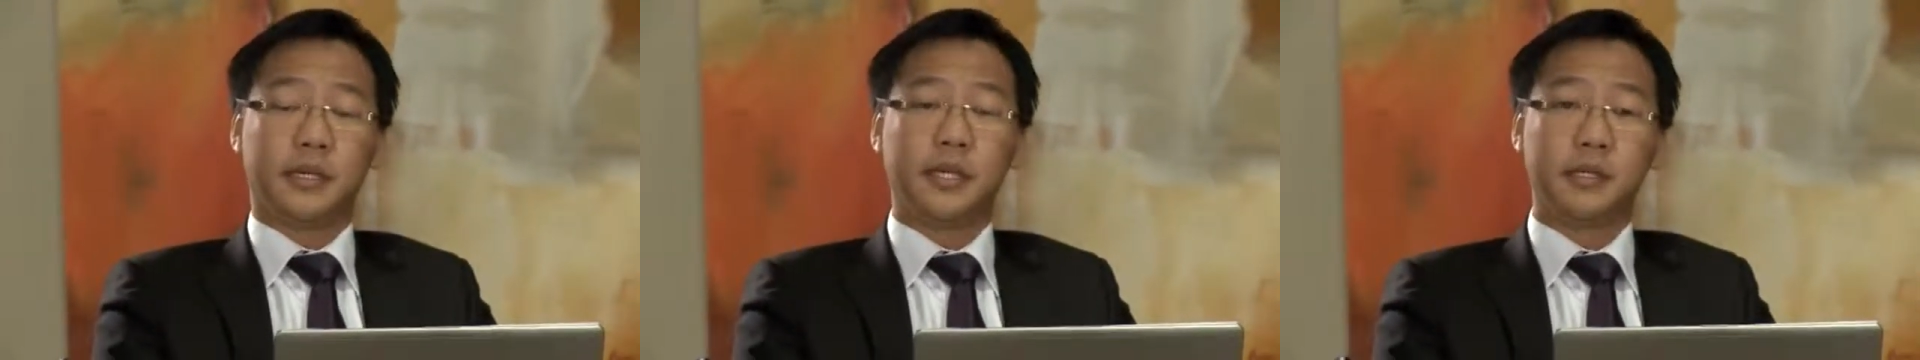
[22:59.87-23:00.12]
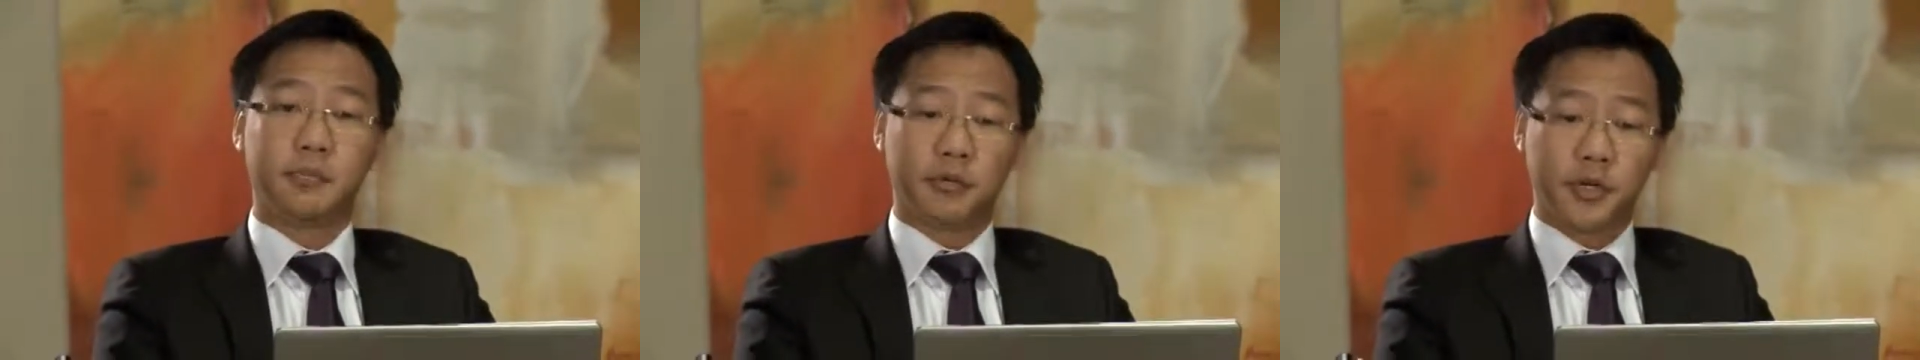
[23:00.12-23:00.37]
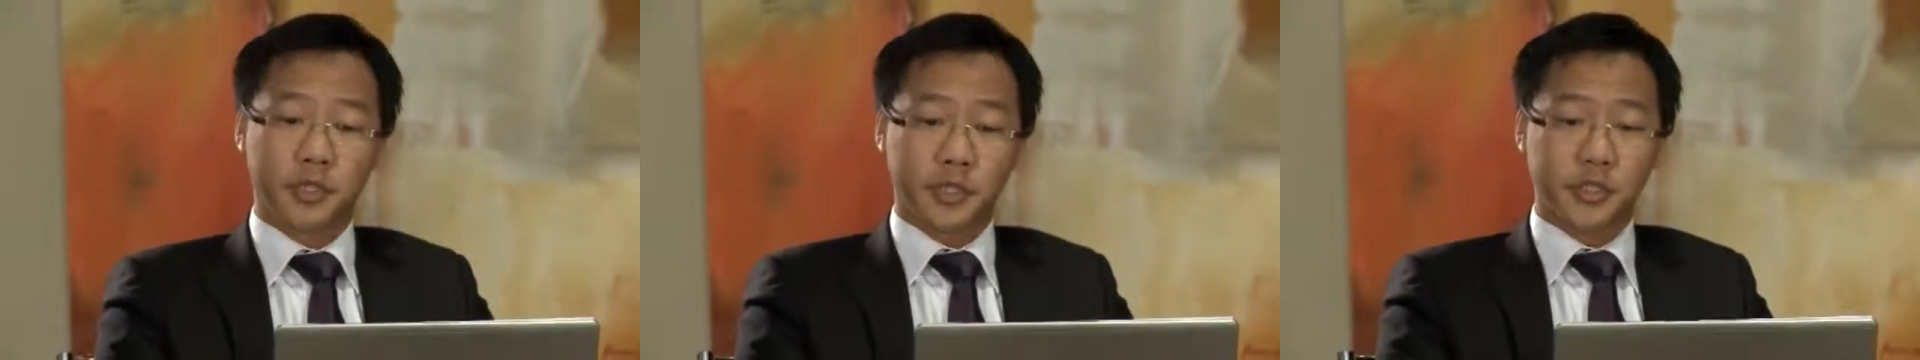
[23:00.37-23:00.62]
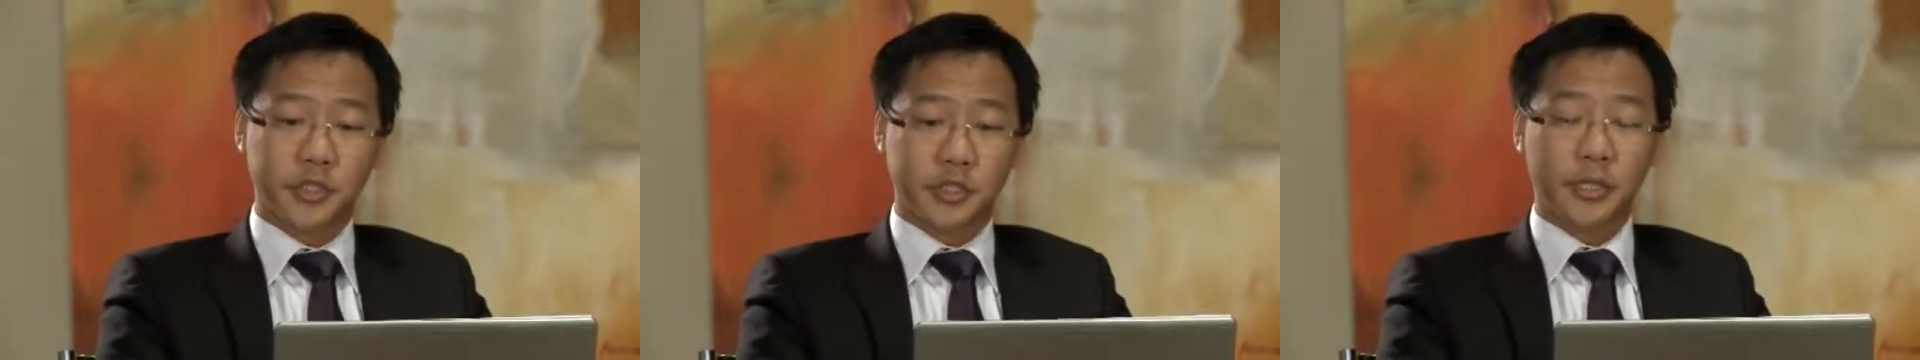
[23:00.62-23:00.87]
in
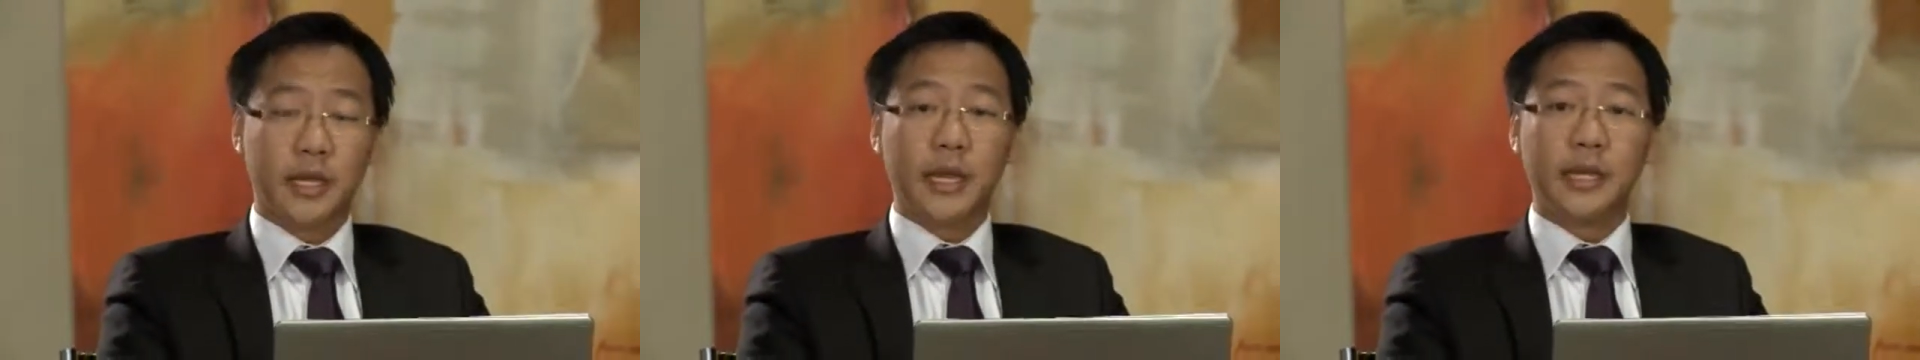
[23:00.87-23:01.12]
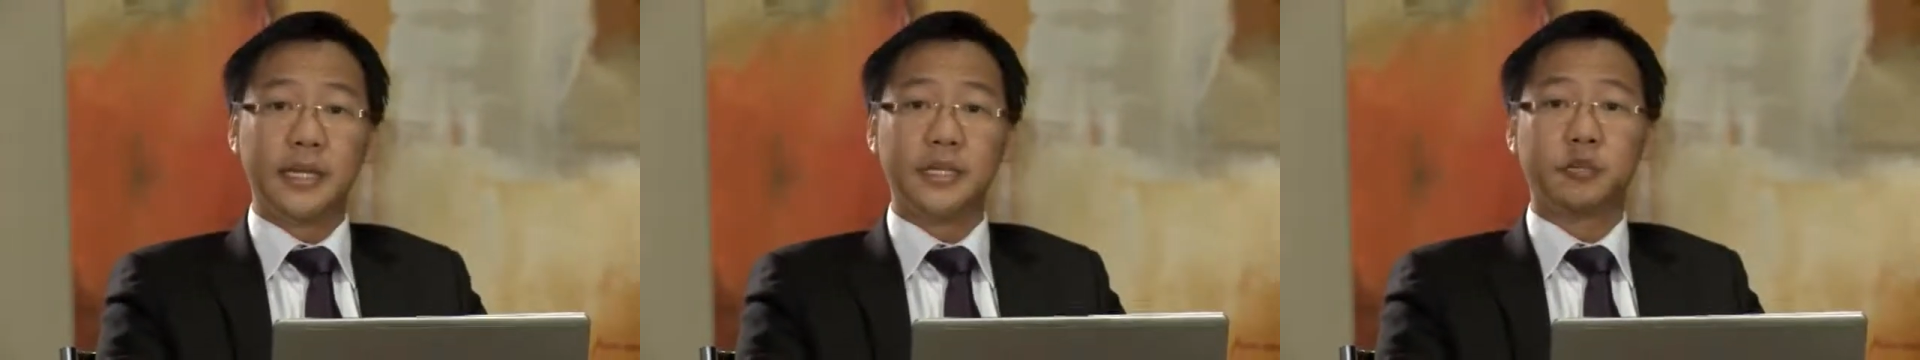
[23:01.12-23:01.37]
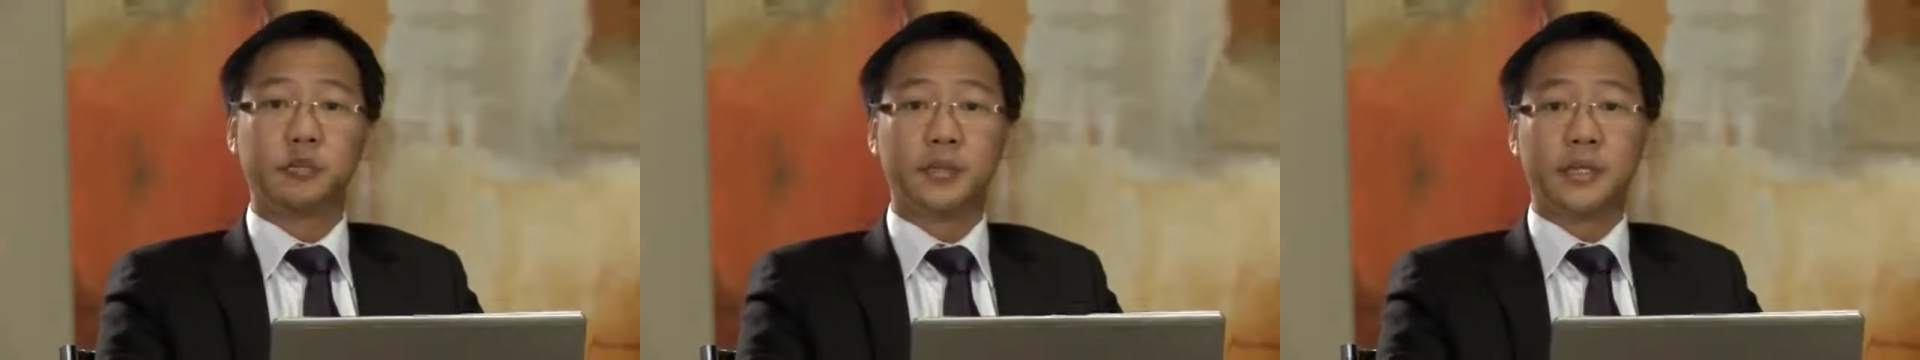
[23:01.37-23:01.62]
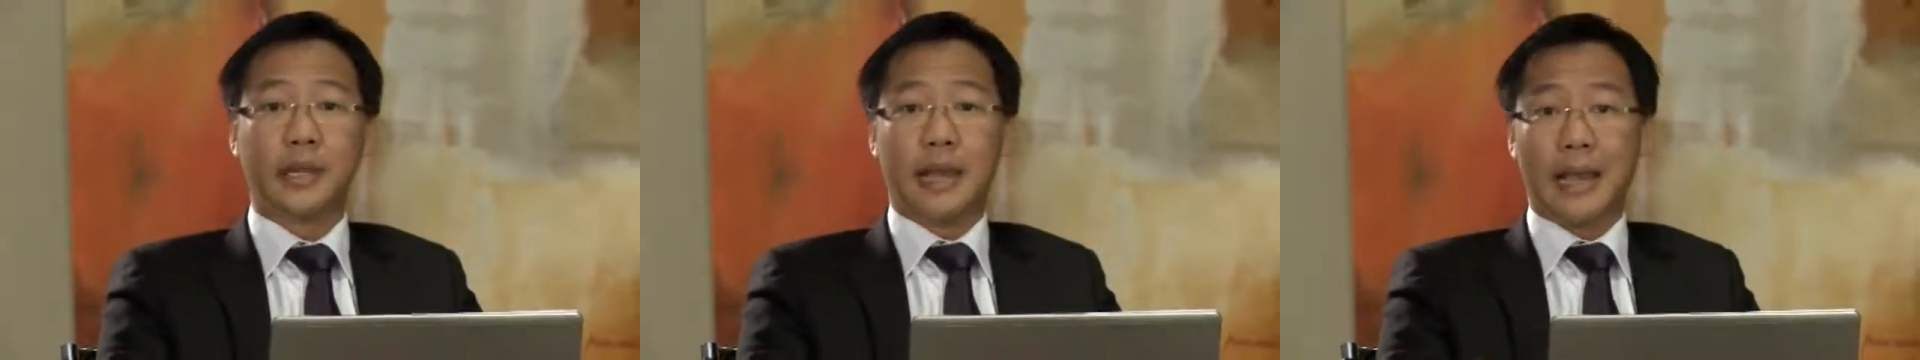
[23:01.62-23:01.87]
Mauritius need to be